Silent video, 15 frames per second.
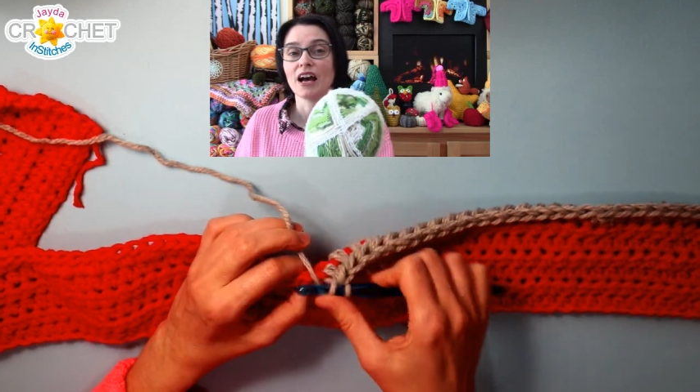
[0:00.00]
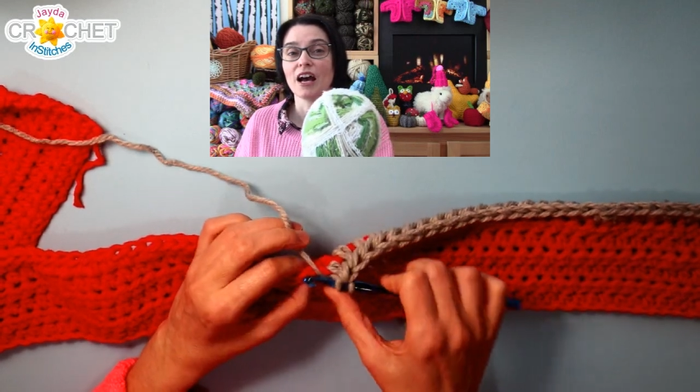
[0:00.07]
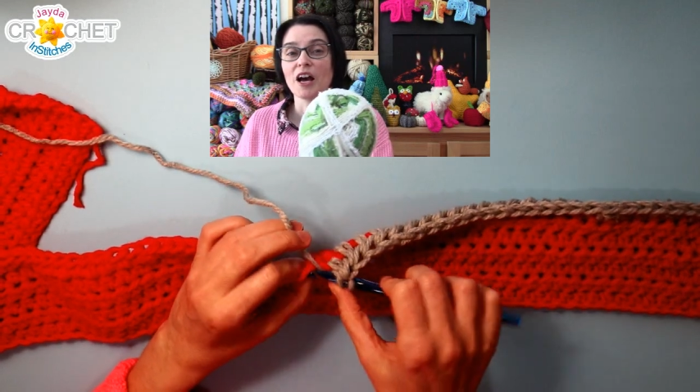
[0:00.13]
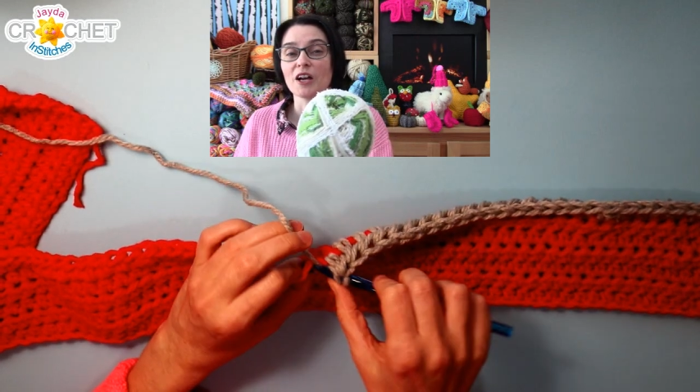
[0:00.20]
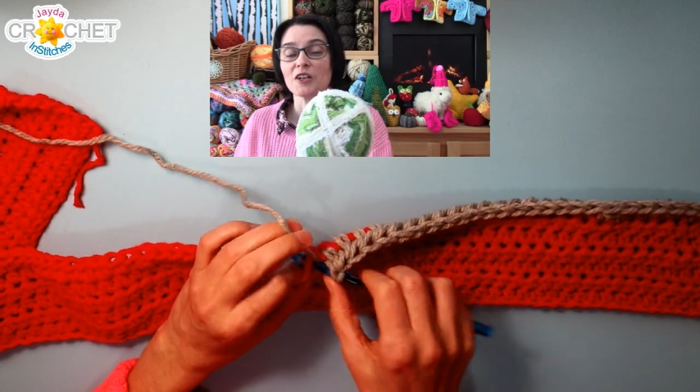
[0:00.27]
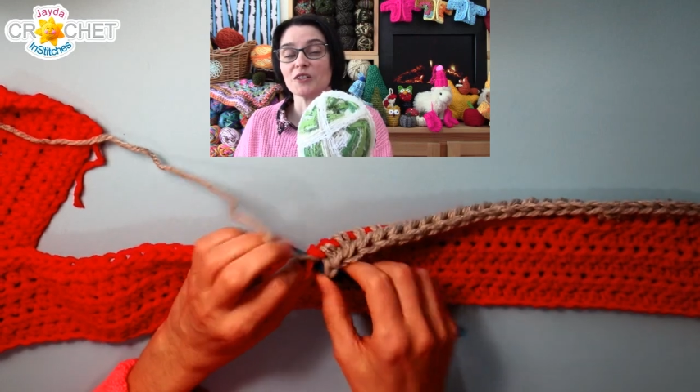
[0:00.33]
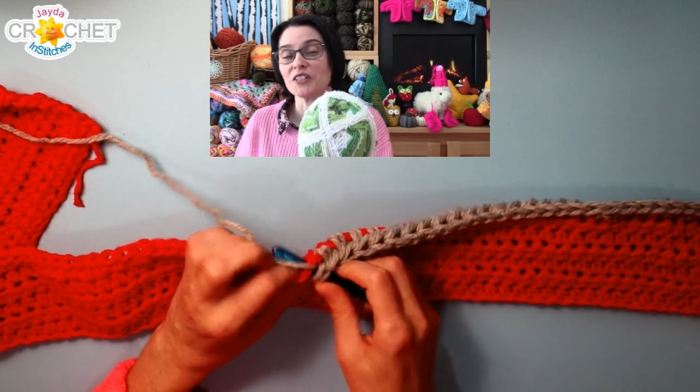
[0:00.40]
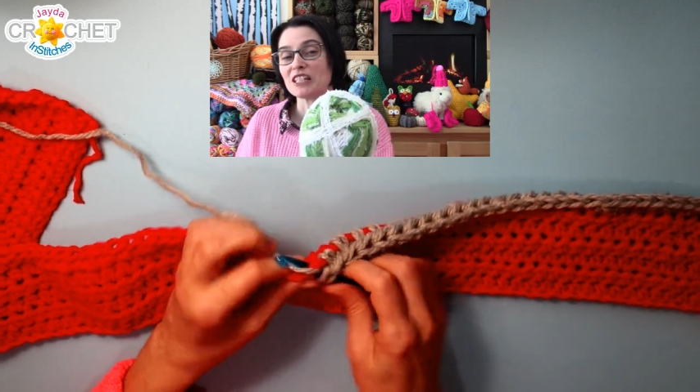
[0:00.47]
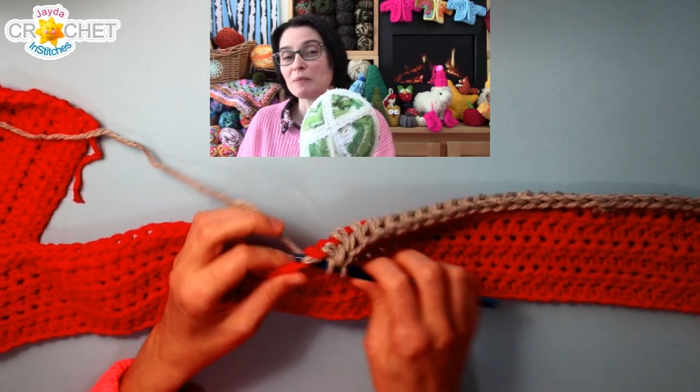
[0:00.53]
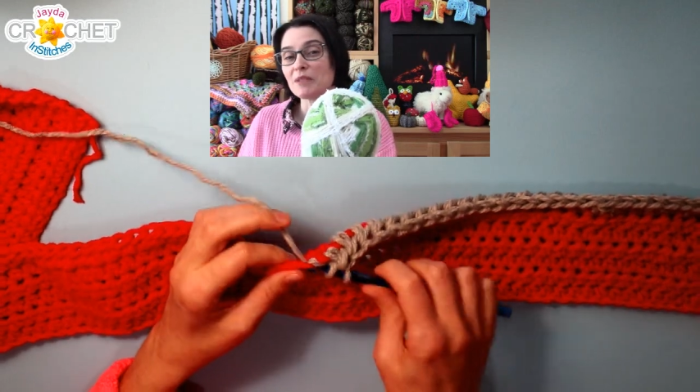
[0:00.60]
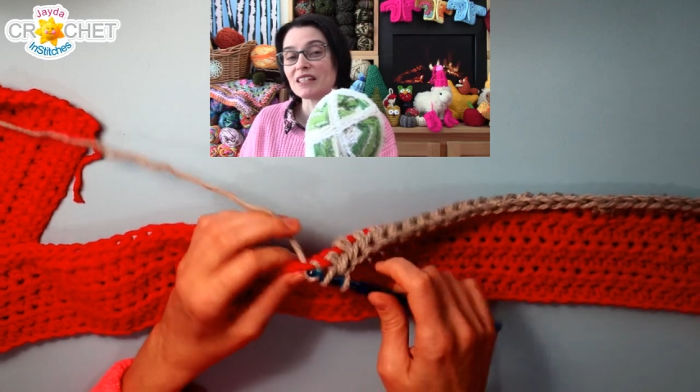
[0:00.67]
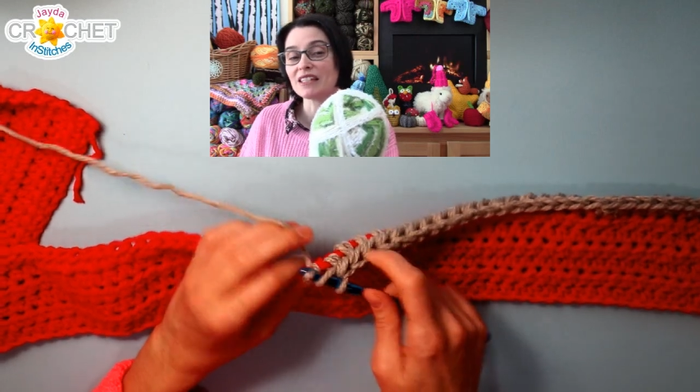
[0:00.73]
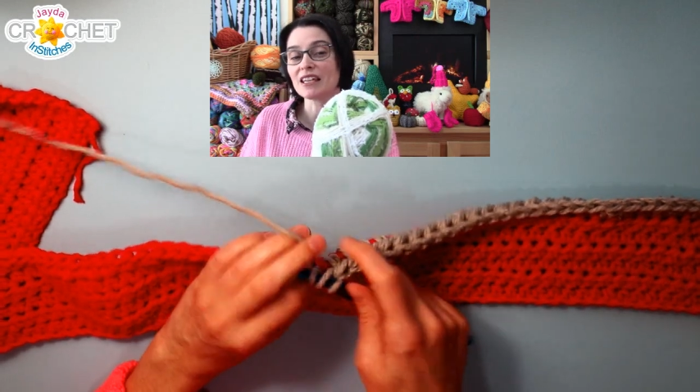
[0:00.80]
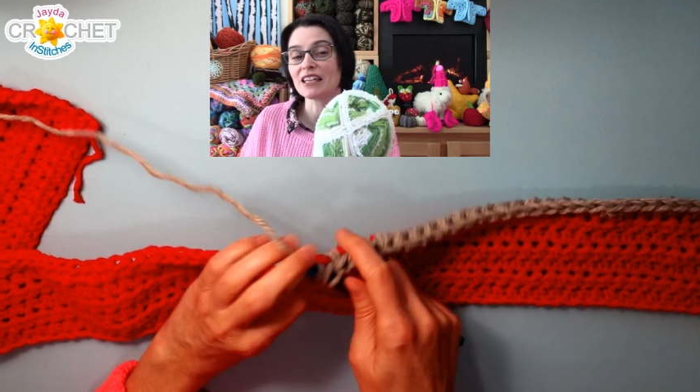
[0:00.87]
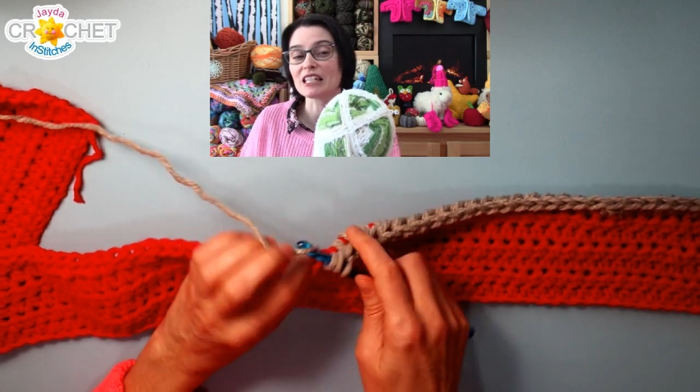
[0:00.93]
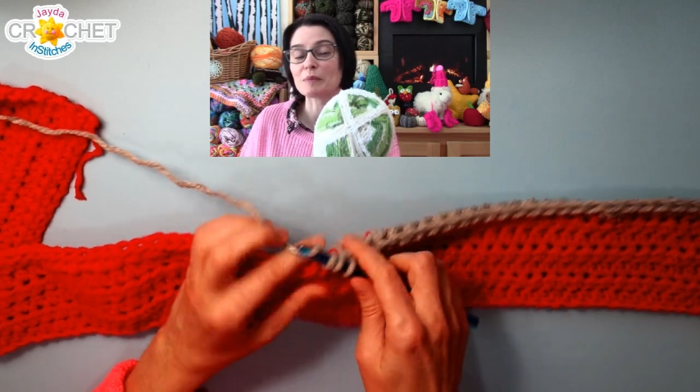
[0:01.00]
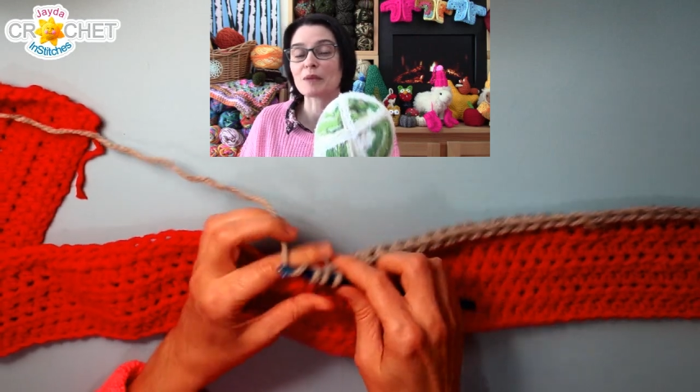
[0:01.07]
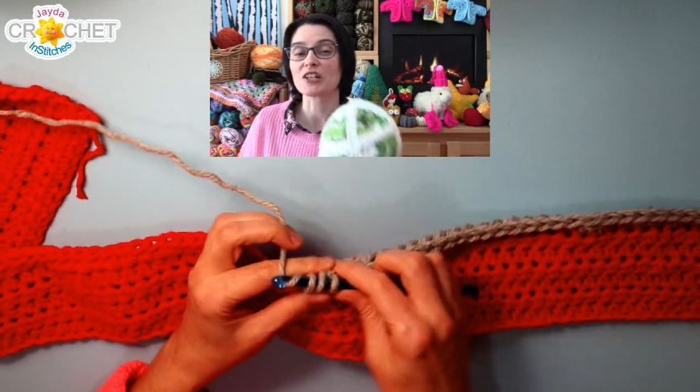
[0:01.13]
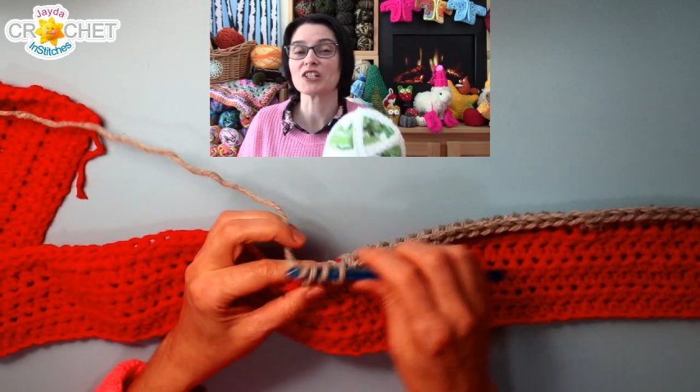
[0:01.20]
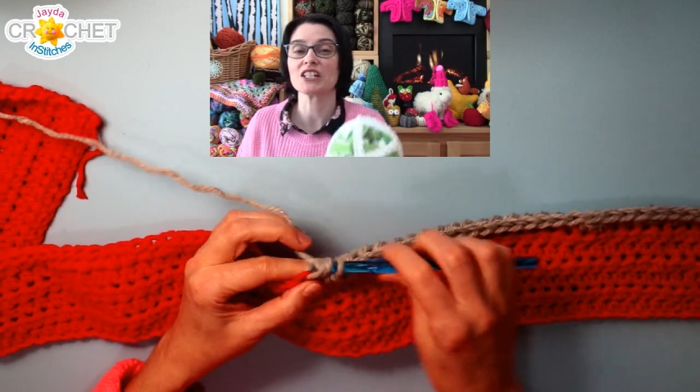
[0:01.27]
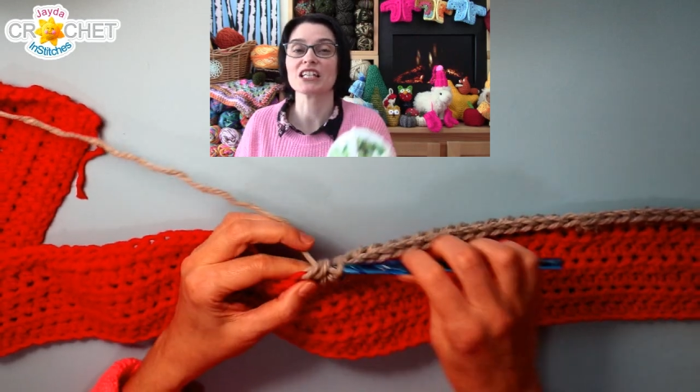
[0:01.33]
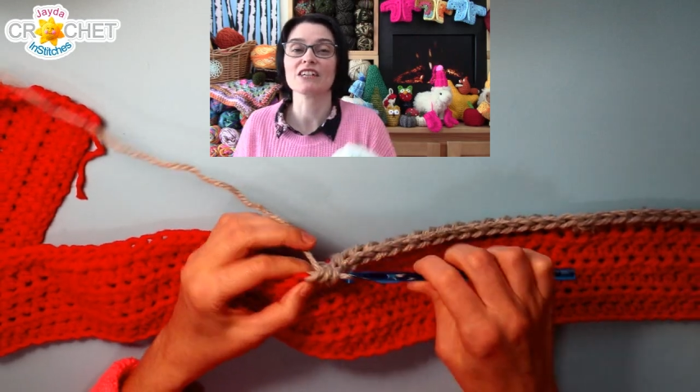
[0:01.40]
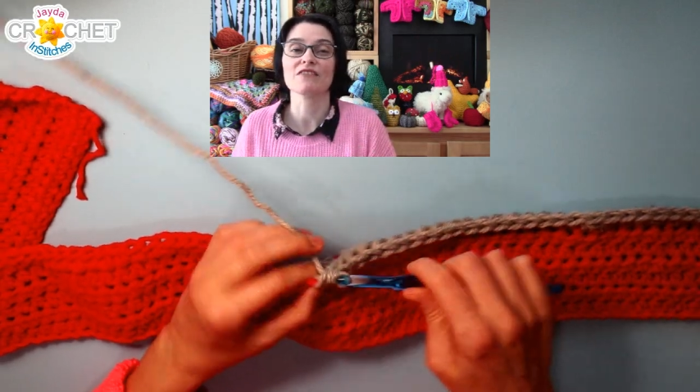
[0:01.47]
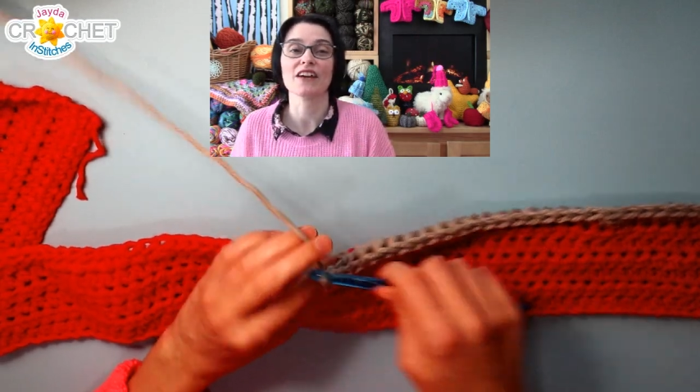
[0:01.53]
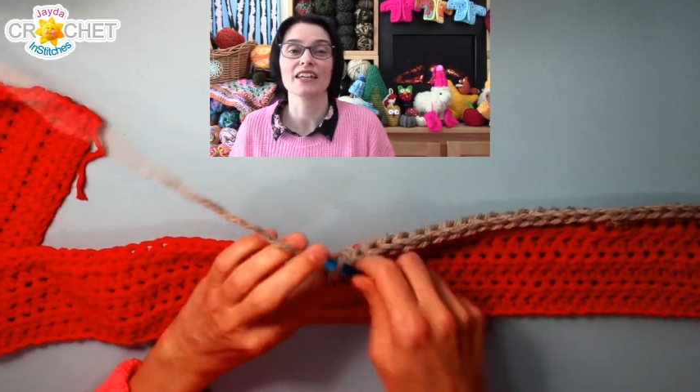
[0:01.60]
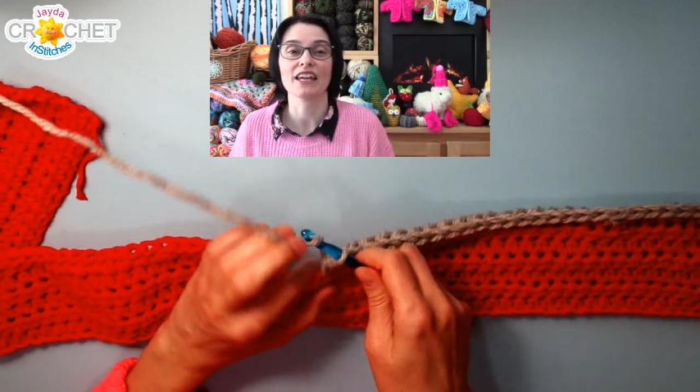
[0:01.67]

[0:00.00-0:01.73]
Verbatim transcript: uh, Christmassy, especially if I